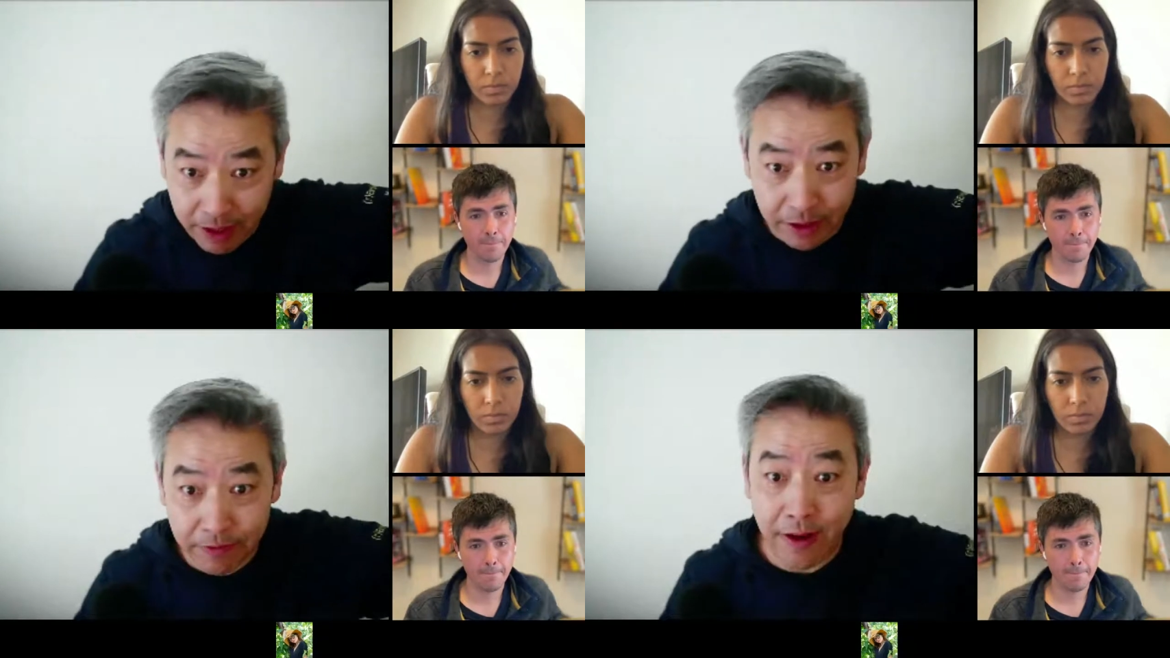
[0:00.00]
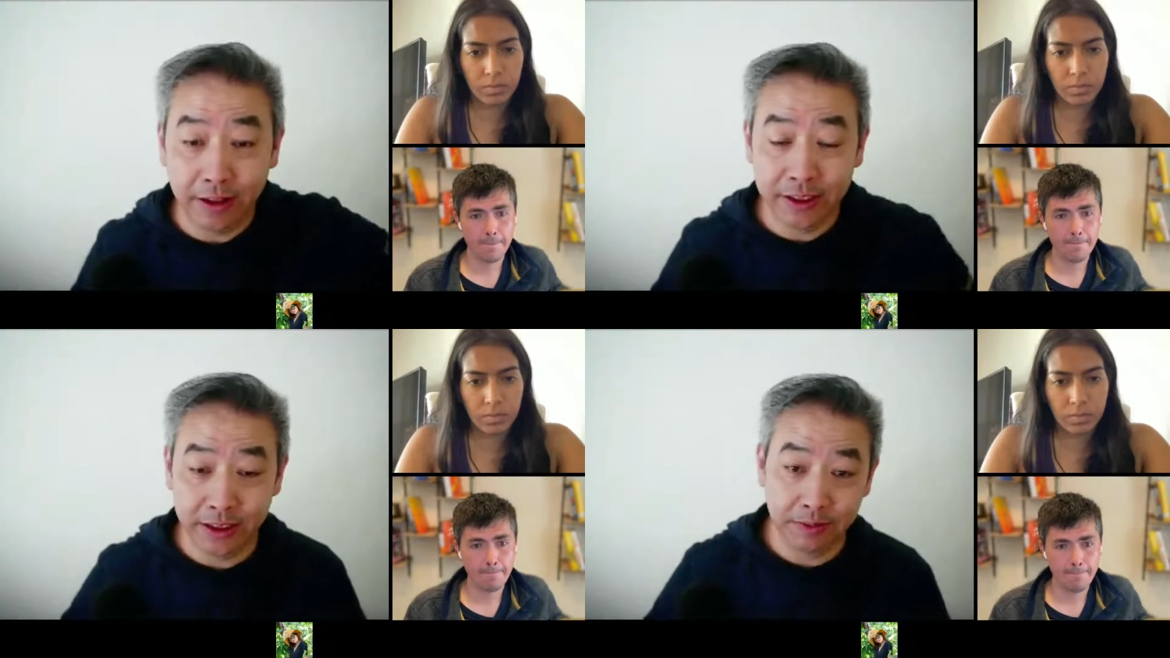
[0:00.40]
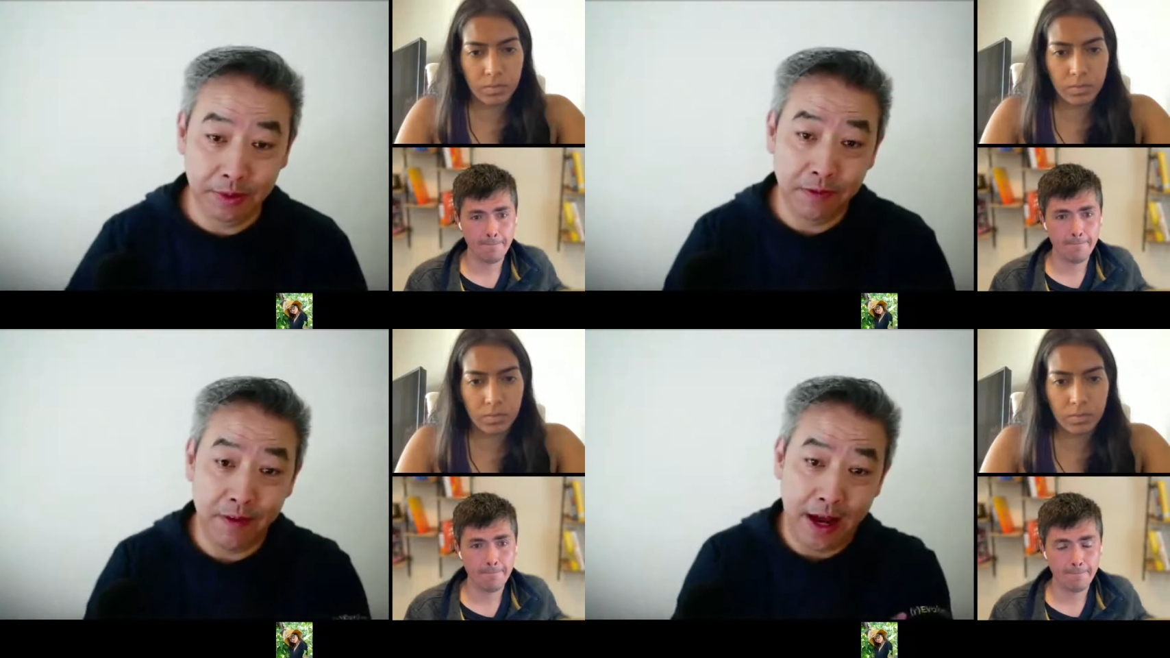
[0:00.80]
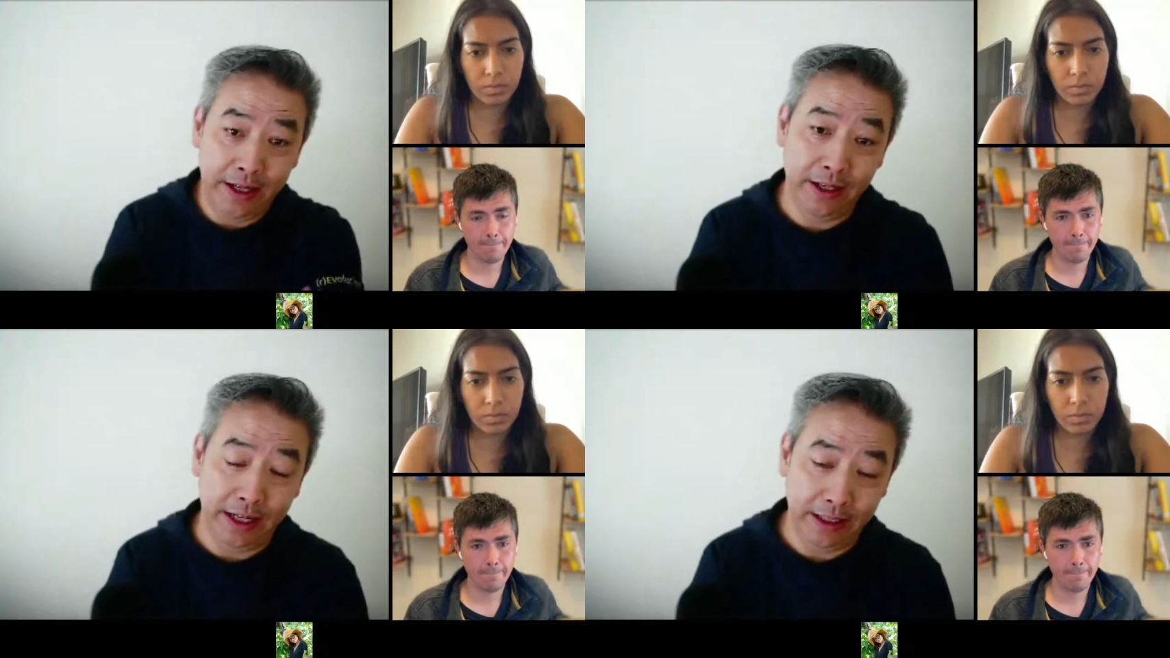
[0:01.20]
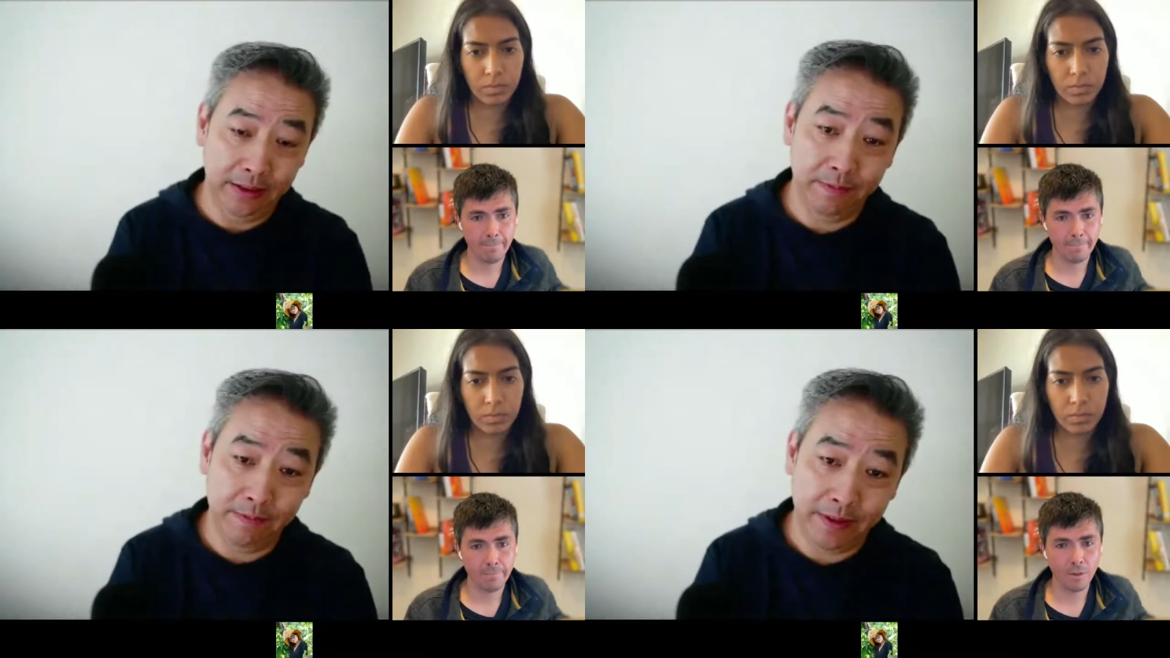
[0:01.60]
Speaker 1: around your file system, you'll find
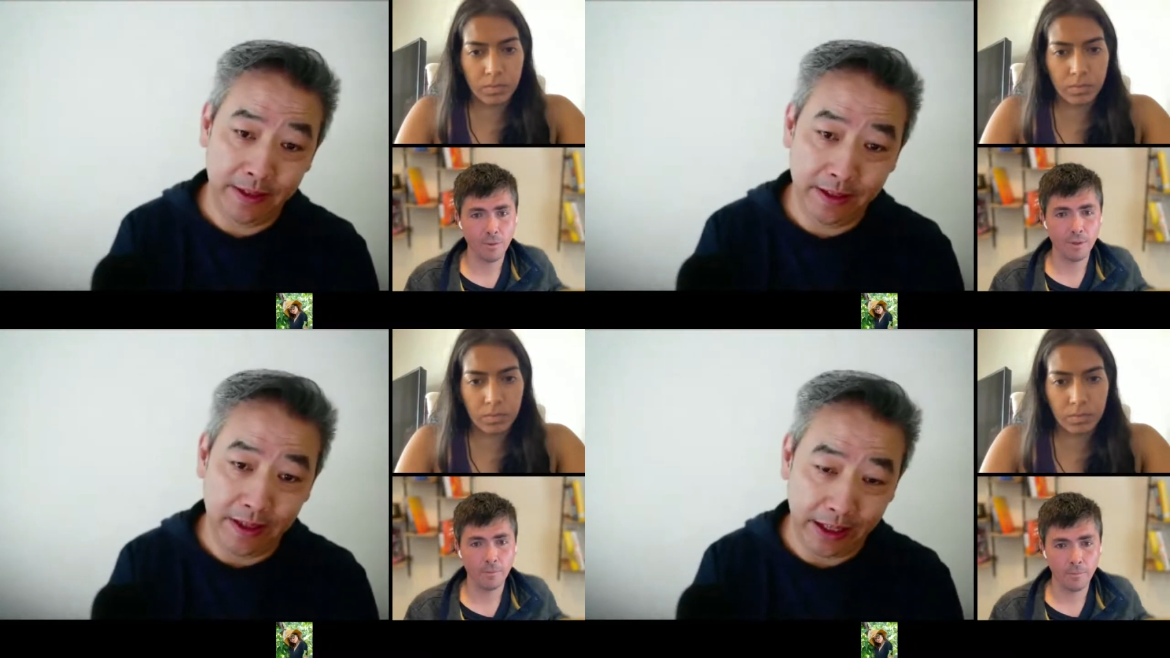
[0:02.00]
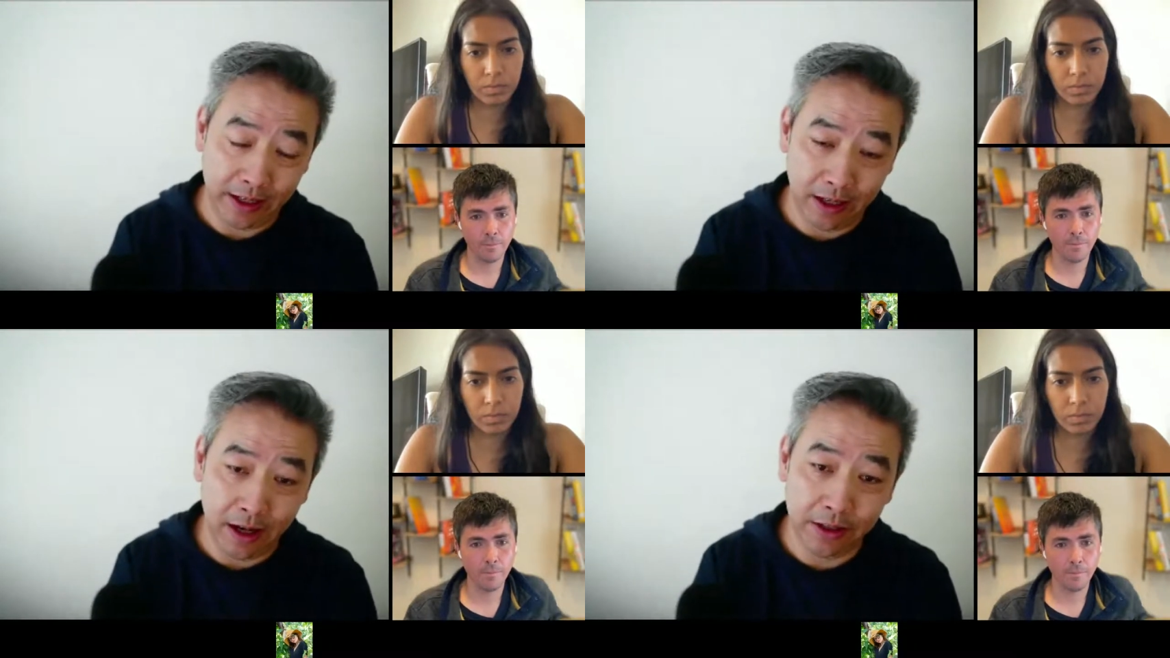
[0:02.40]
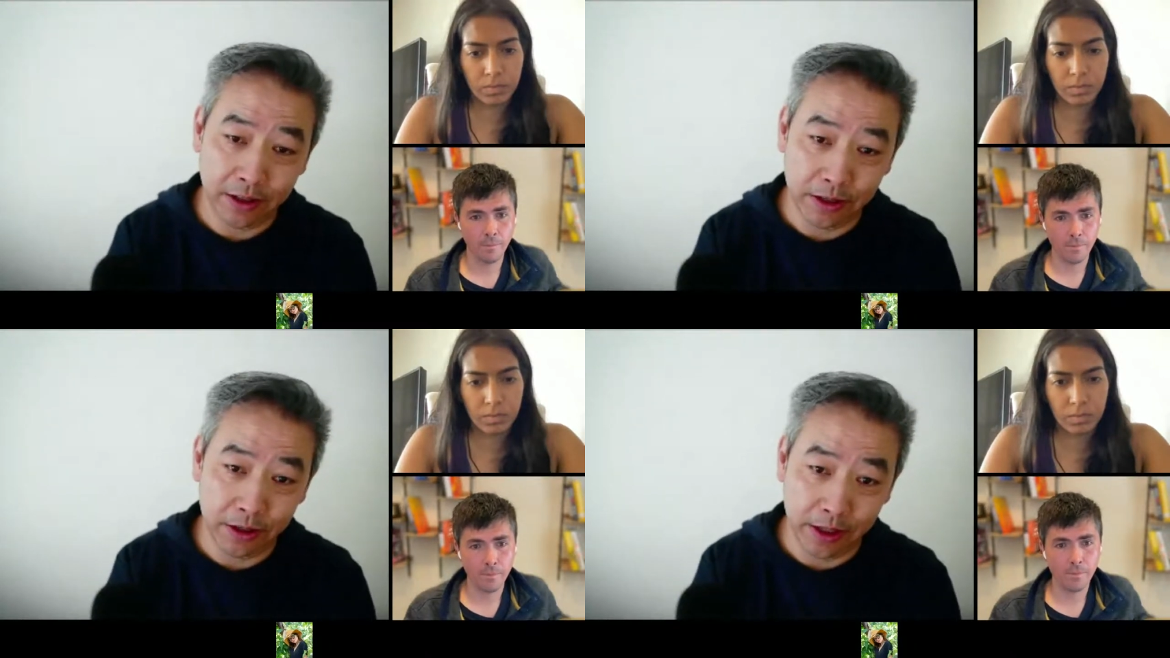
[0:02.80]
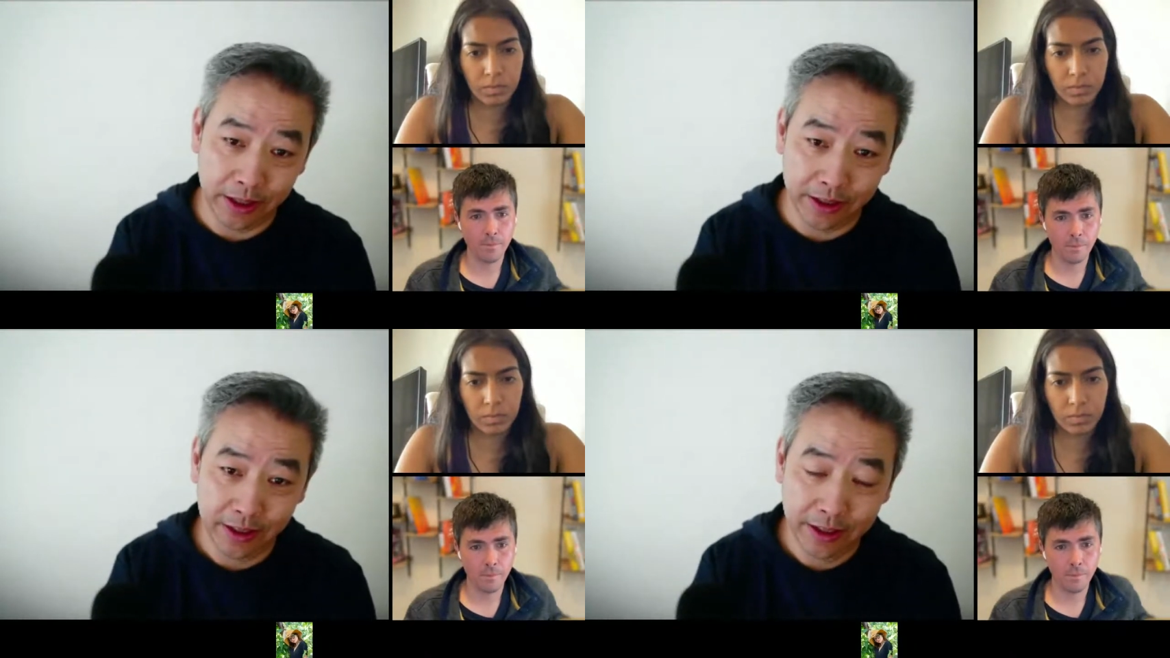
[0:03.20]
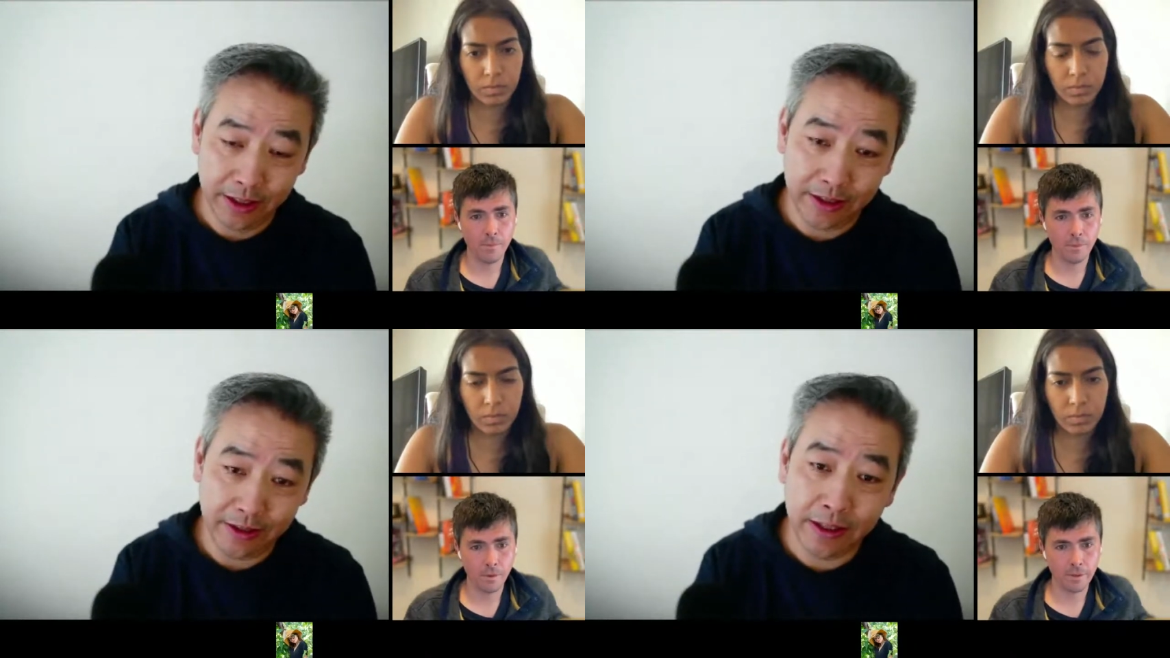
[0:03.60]
like oh wow under the hood.
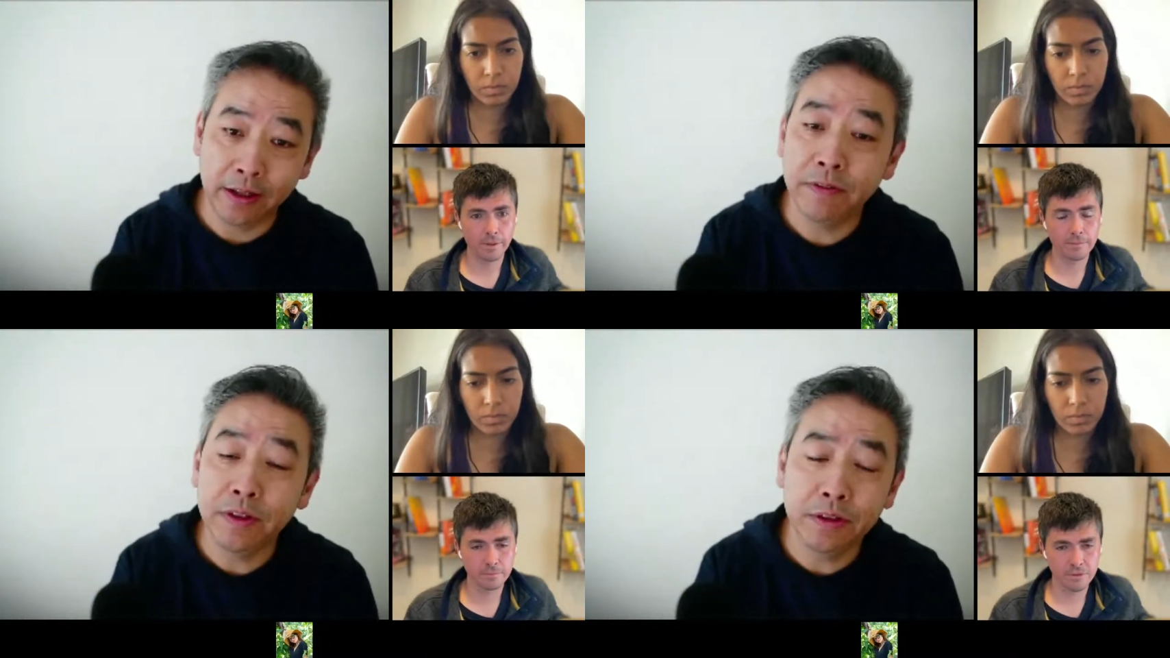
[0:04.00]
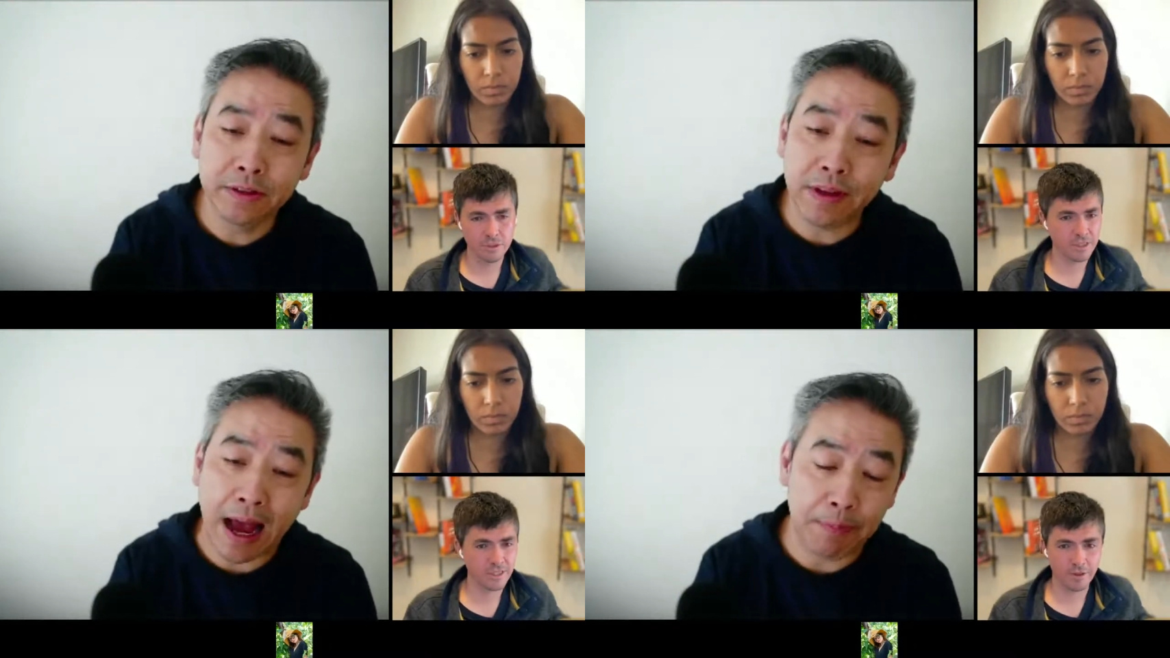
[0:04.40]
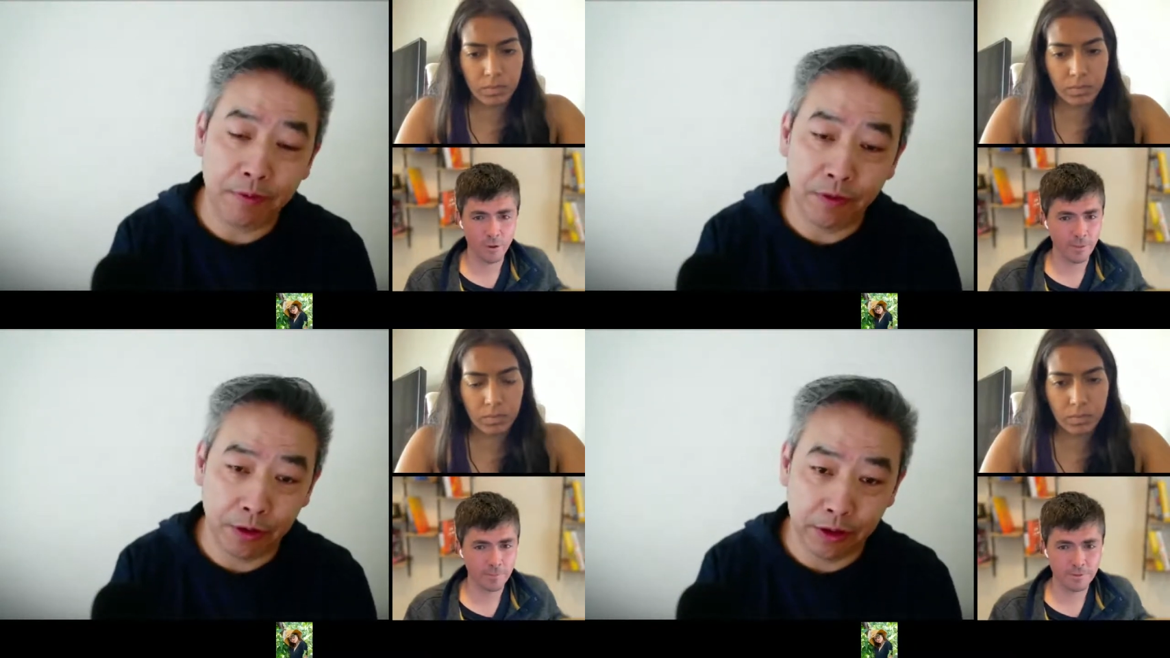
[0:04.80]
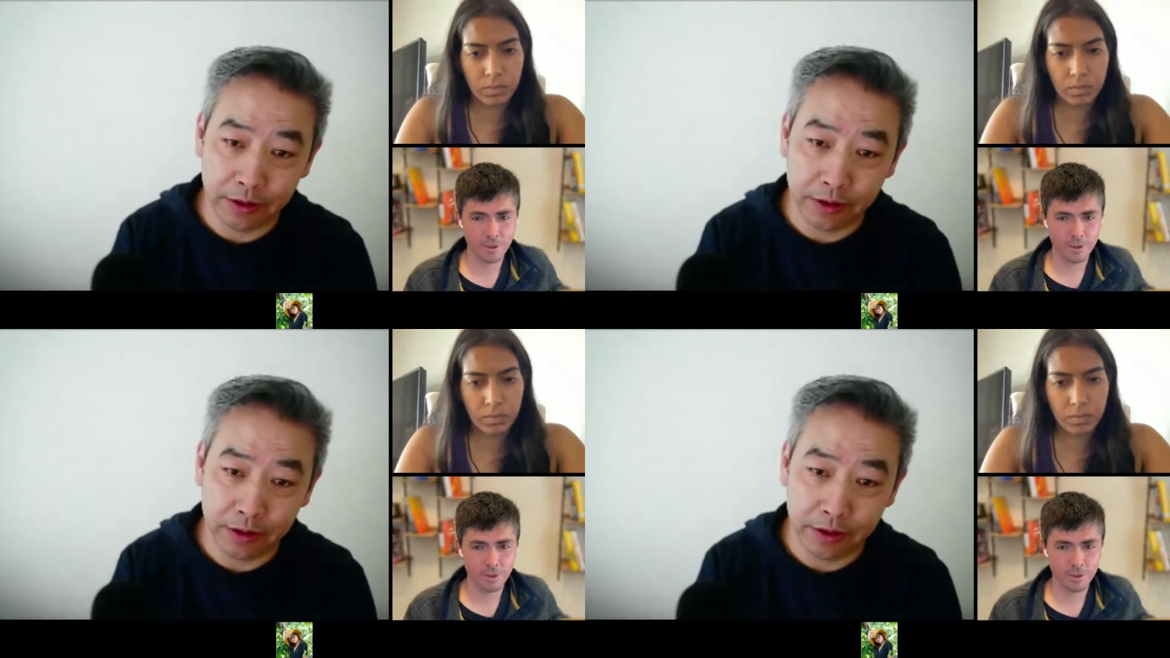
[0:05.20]
You okay, know, you so you just like open up